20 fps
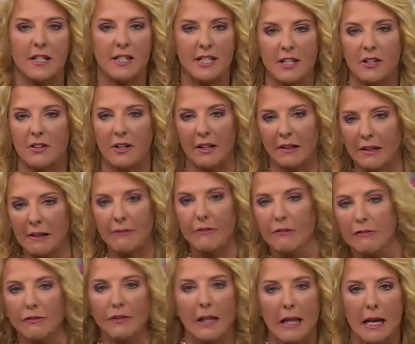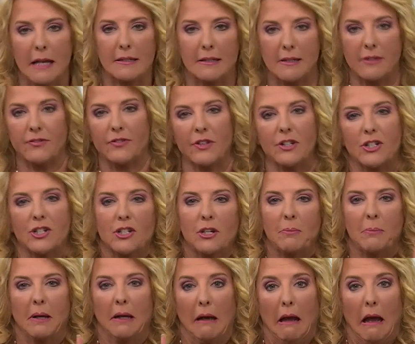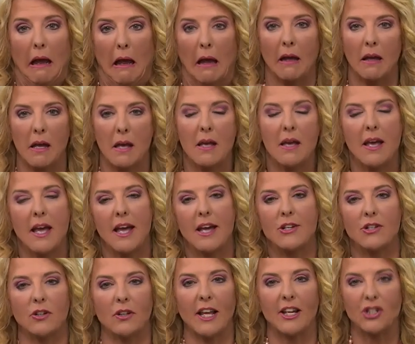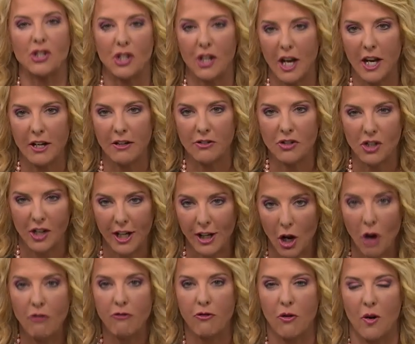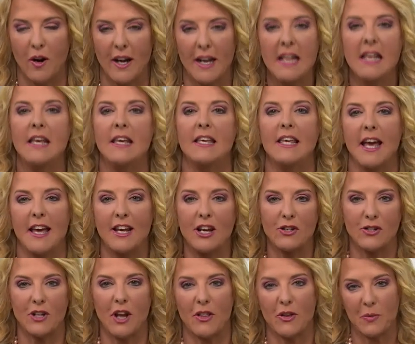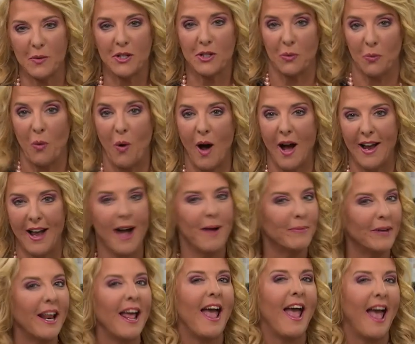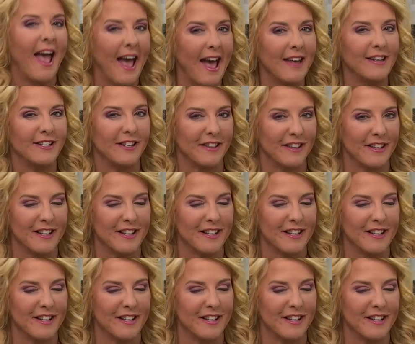in the deal and I love the flex and the free shipping. Eh. And you're like, should I, should I go for it? Yeah, and here's another reason why. I'm gonna add to